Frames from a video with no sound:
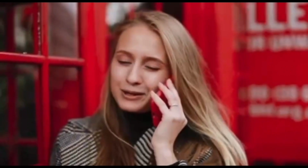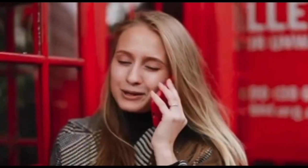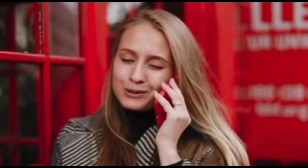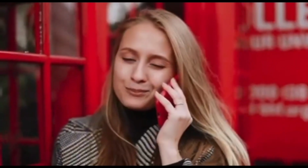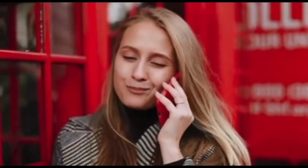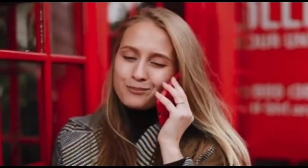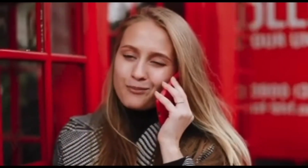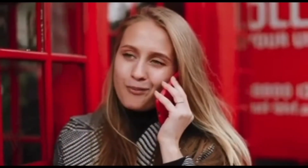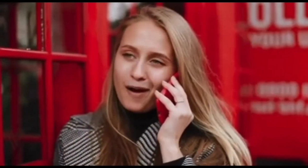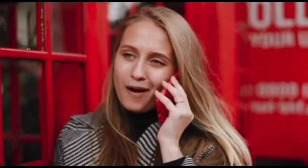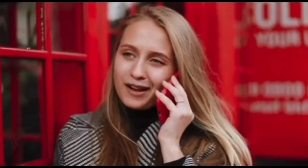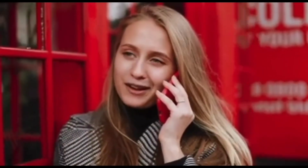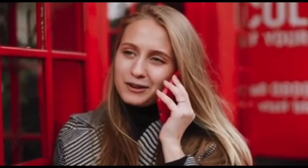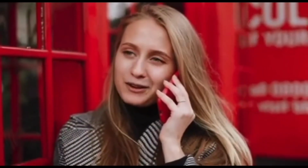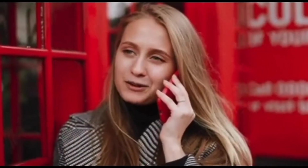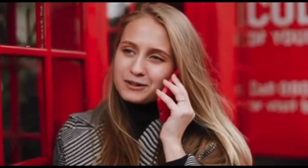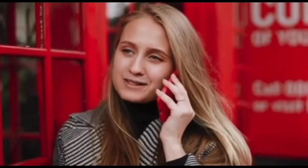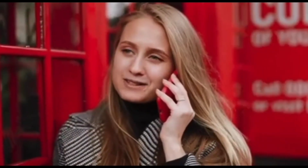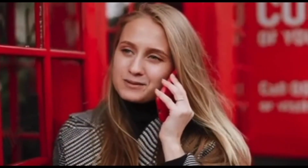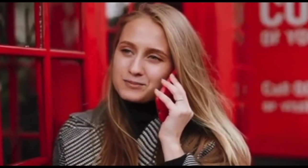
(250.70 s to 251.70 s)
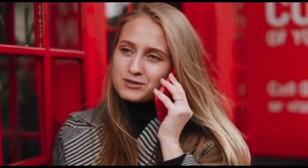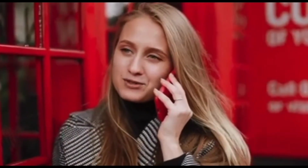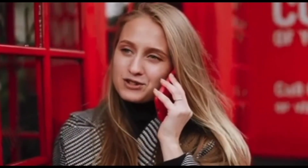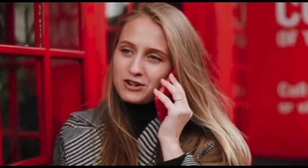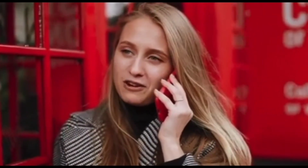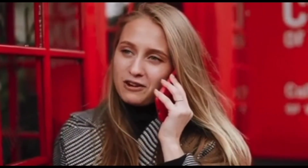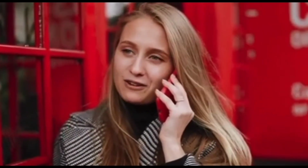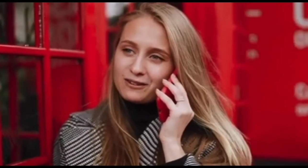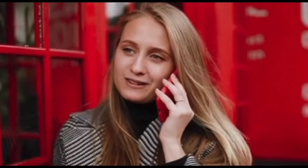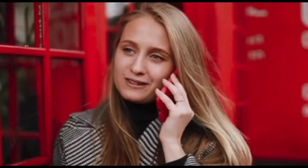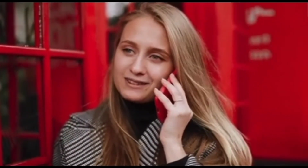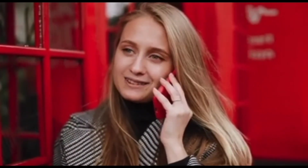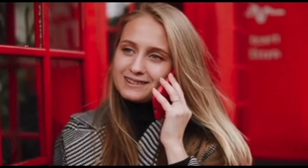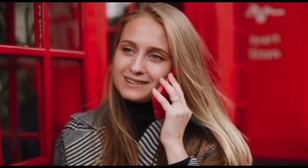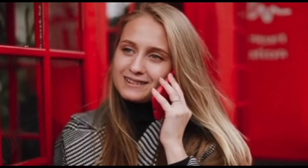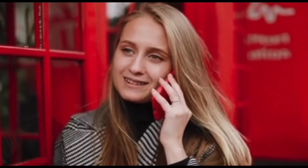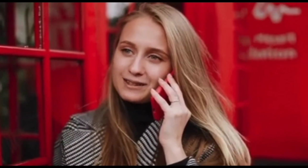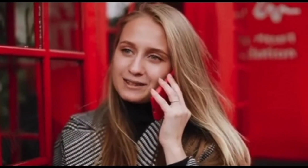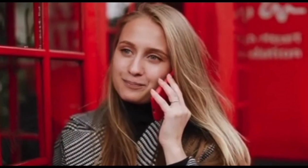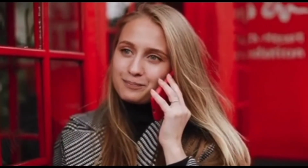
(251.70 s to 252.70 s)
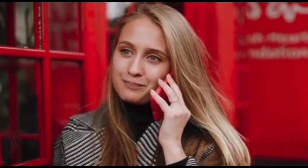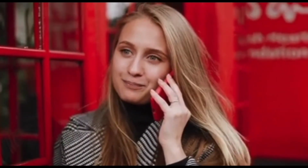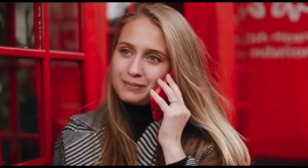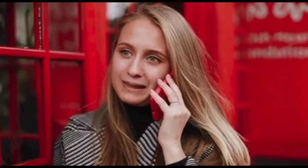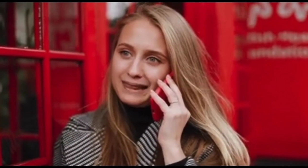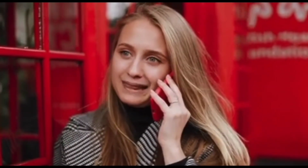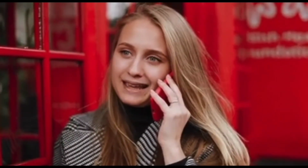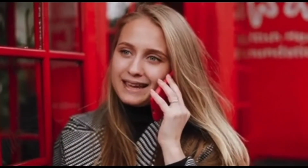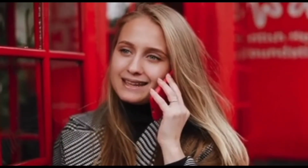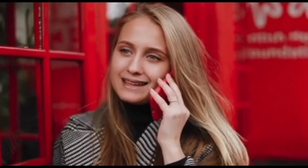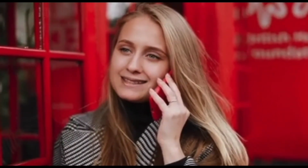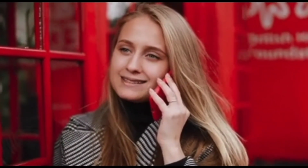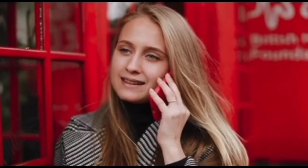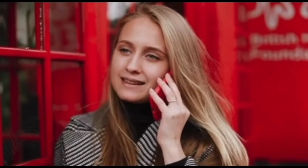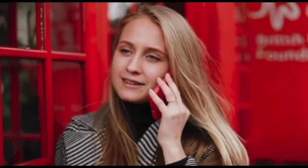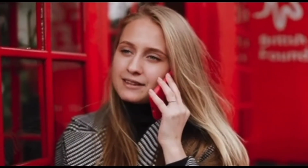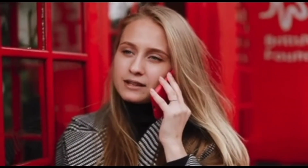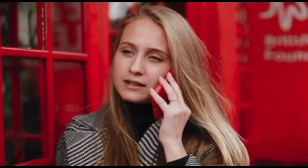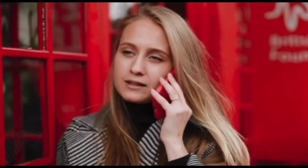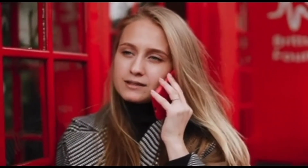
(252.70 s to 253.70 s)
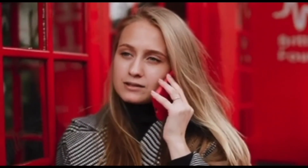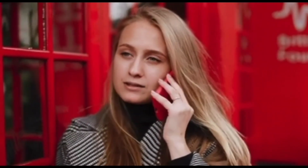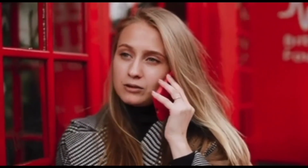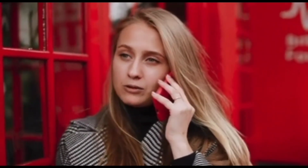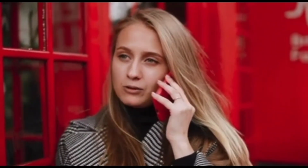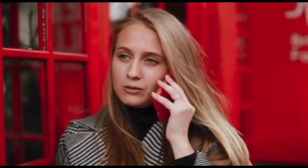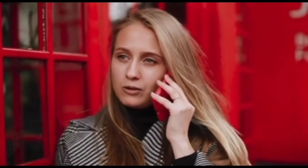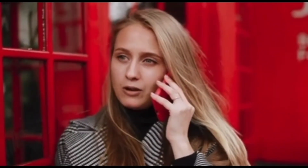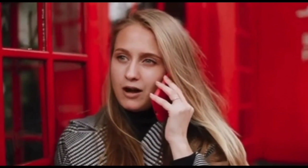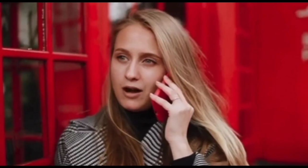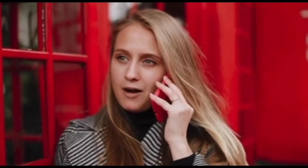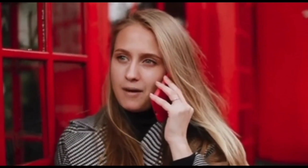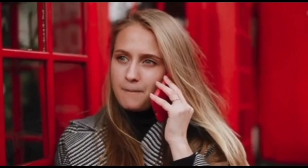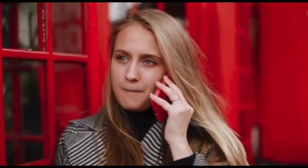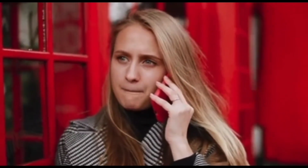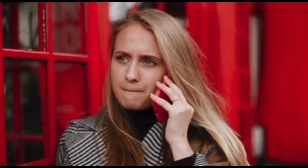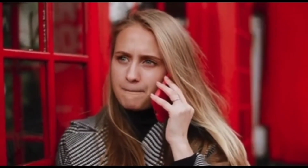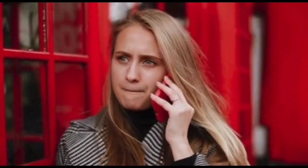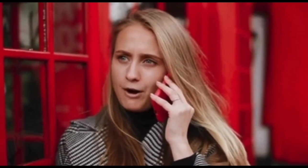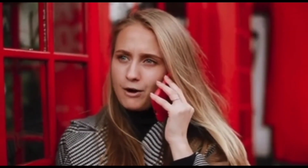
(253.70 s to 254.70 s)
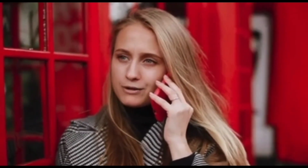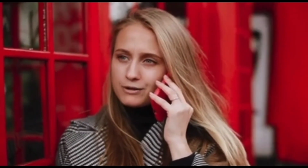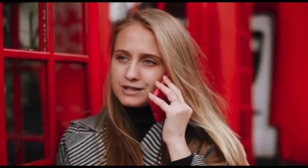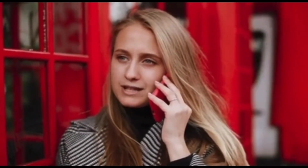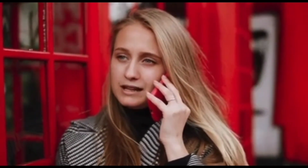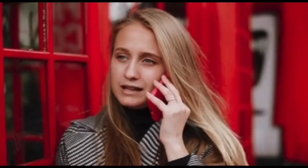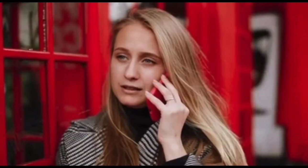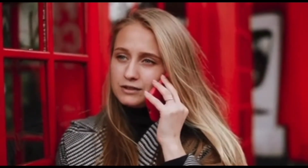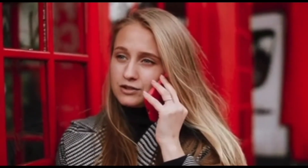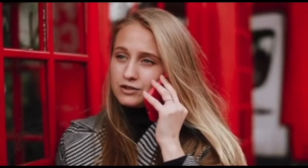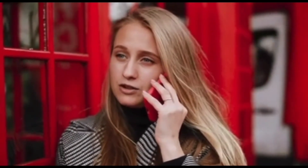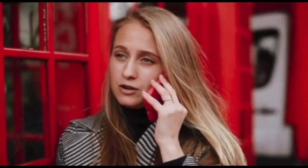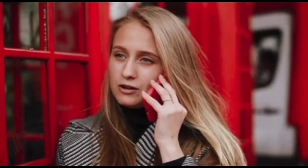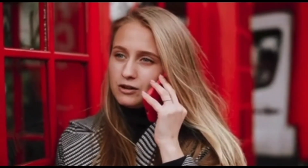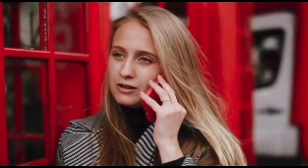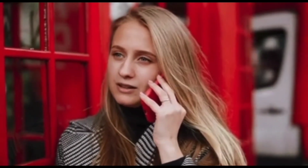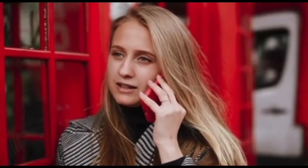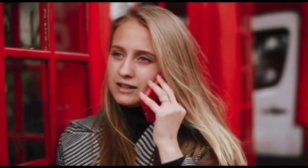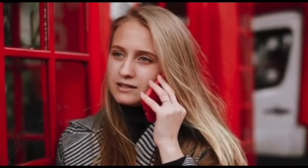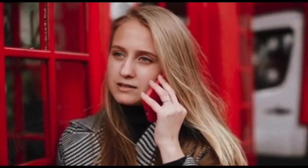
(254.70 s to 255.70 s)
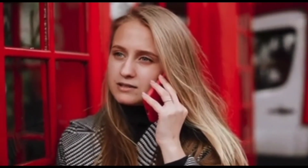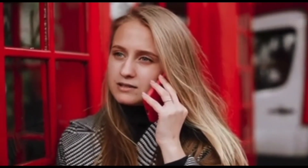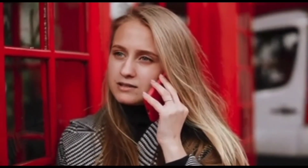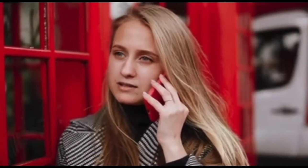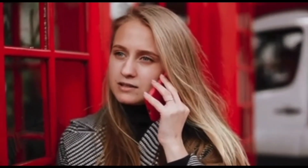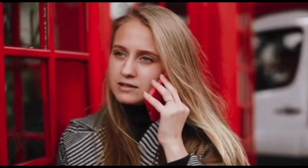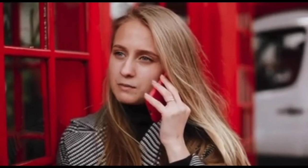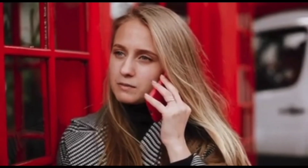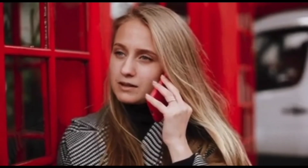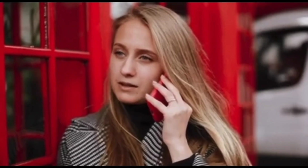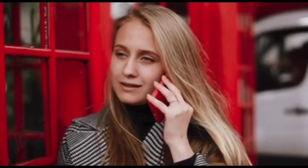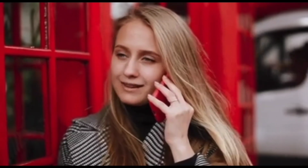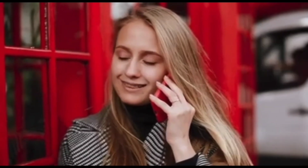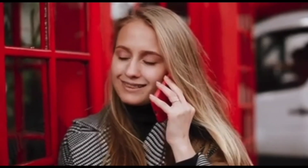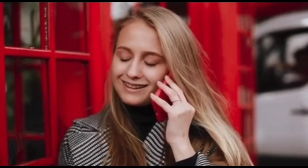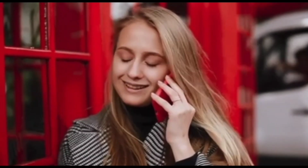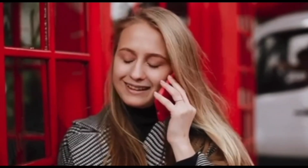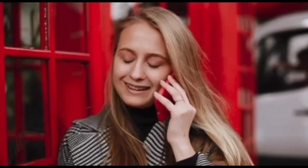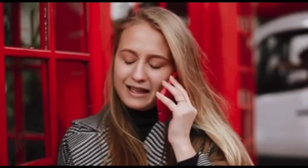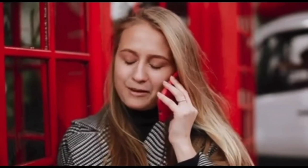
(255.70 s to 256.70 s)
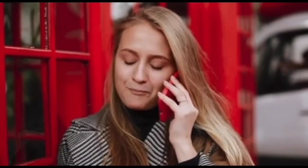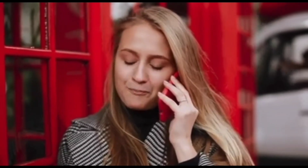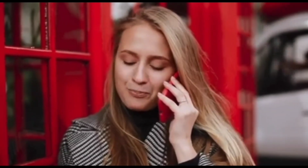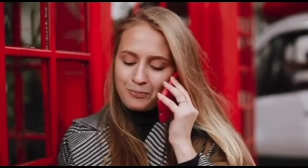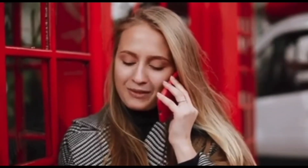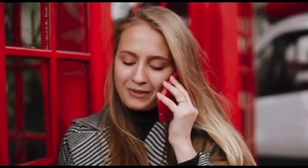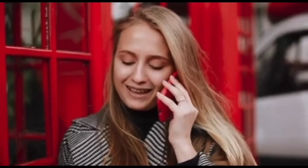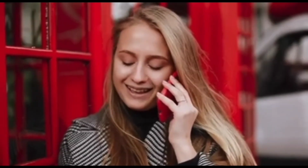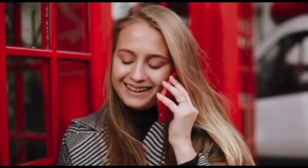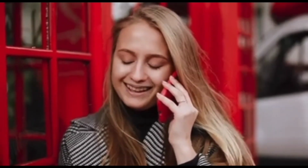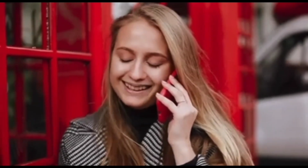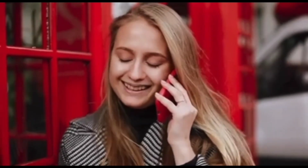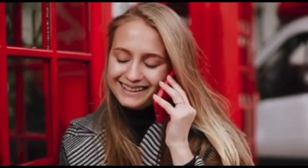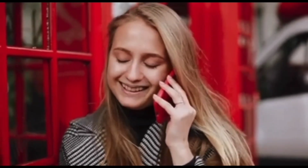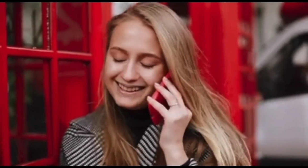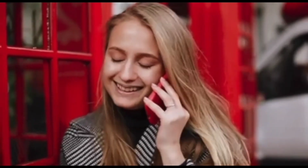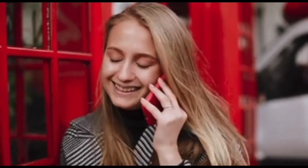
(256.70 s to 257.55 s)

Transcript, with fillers: several times and tried to dissuade her from marrying Aftab. However,